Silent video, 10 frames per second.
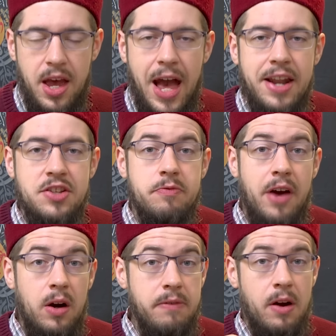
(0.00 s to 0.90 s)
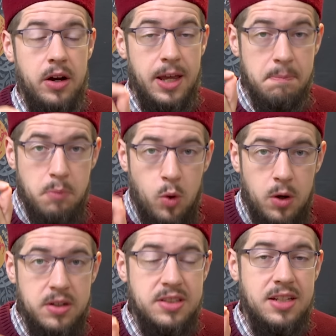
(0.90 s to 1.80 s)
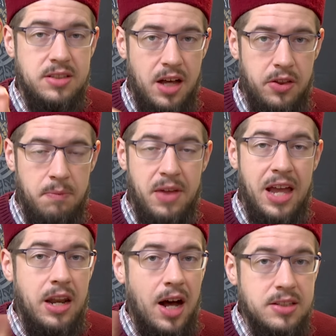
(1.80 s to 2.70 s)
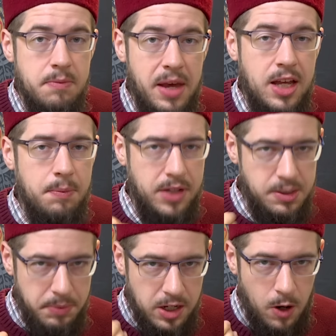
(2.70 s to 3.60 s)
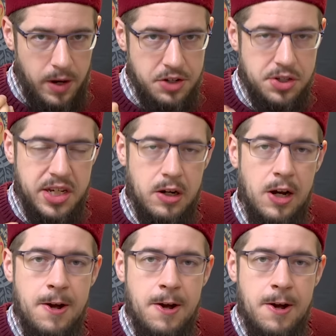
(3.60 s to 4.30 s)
And it's very, very important to tell them that, not to make up, let's be courageous here,